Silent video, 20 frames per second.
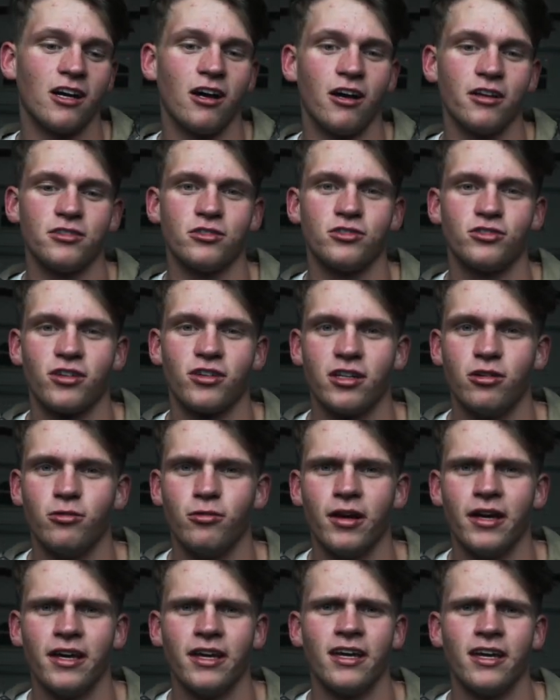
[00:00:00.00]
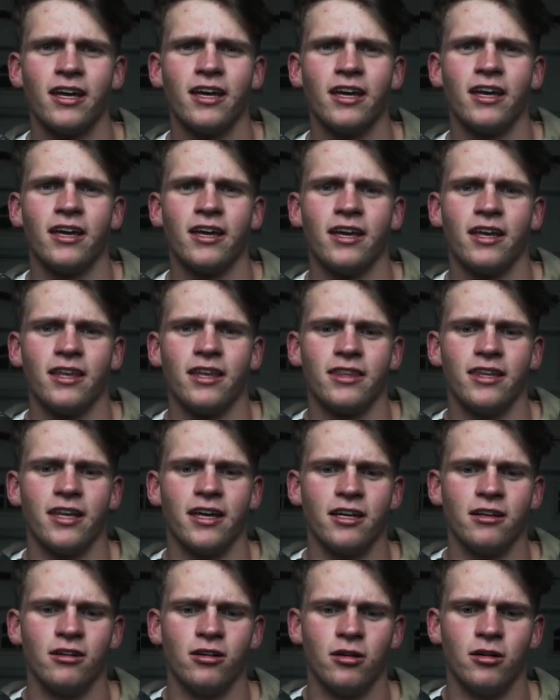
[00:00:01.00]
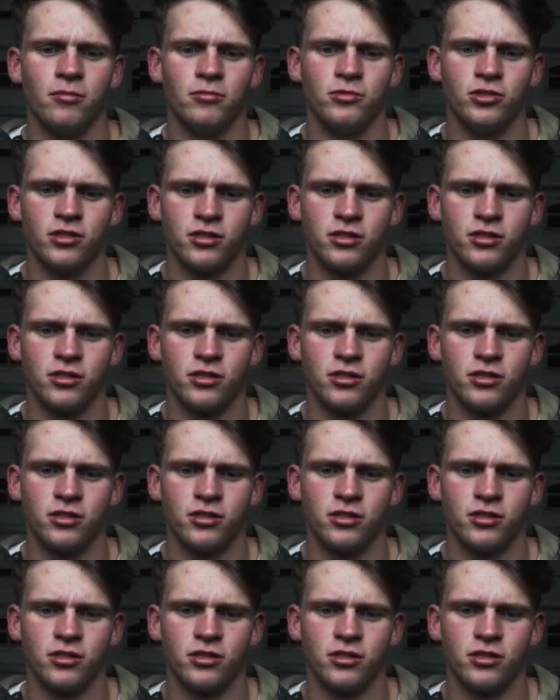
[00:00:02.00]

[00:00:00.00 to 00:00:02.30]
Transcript: I also train a way that